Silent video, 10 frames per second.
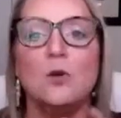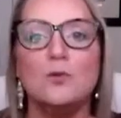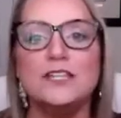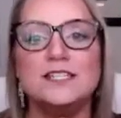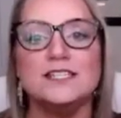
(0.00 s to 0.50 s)

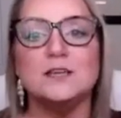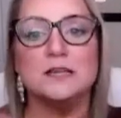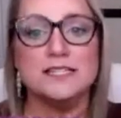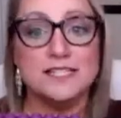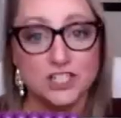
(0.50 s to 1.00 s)
We did some
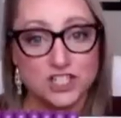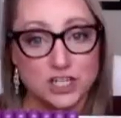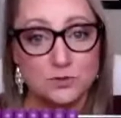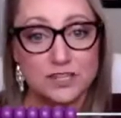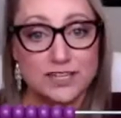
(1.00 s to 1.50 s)

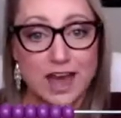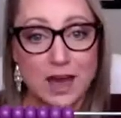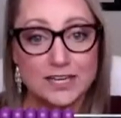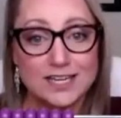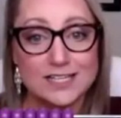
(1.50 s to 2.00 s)
addition with the
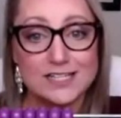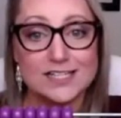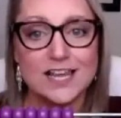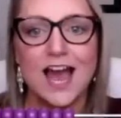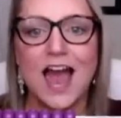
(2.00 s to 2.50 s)
abacus.